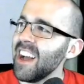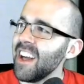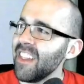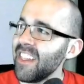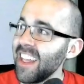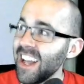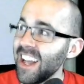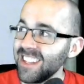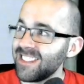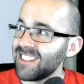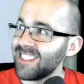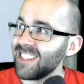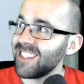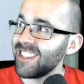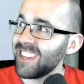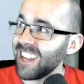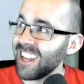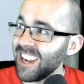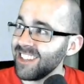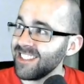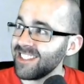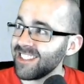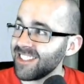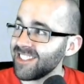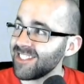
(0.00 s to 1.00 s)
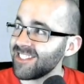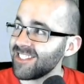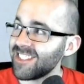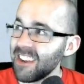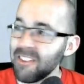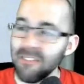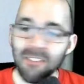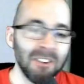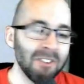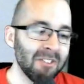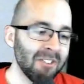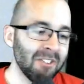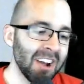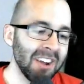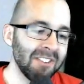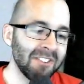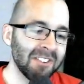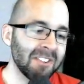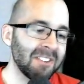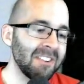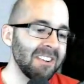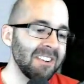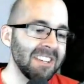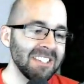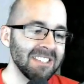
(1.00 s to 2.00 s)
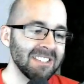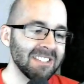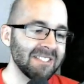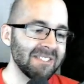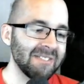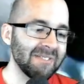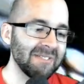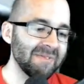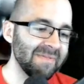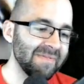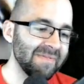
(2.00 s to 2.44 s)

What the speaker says: That's the tangent of 75 degrees.